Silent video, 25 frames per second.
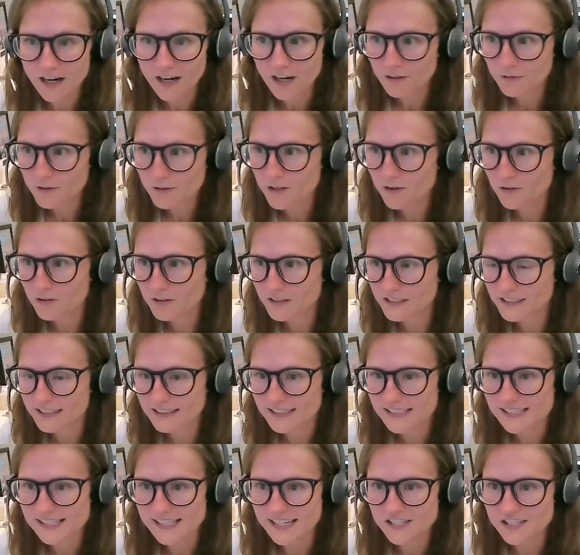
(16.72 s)
recording the
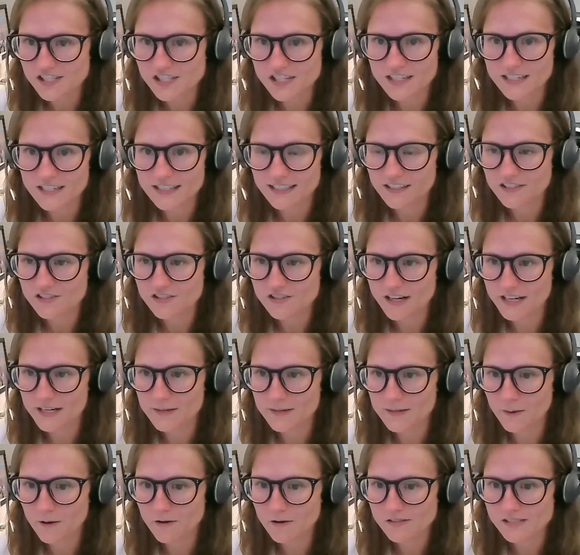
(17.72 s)
session and I'll try to
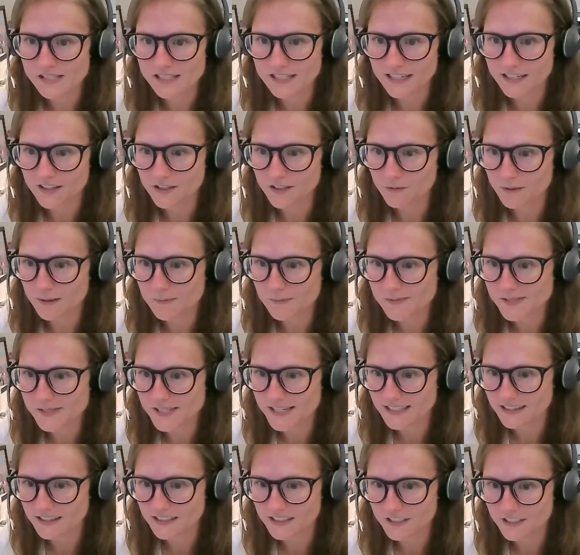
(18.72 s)
post it on the website in
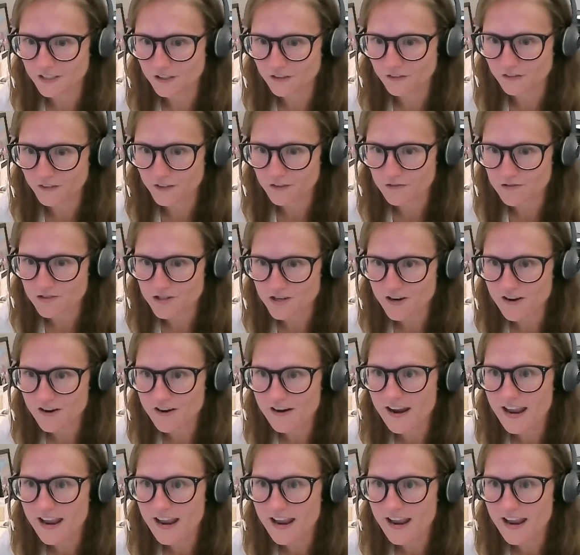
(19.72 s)
the near future.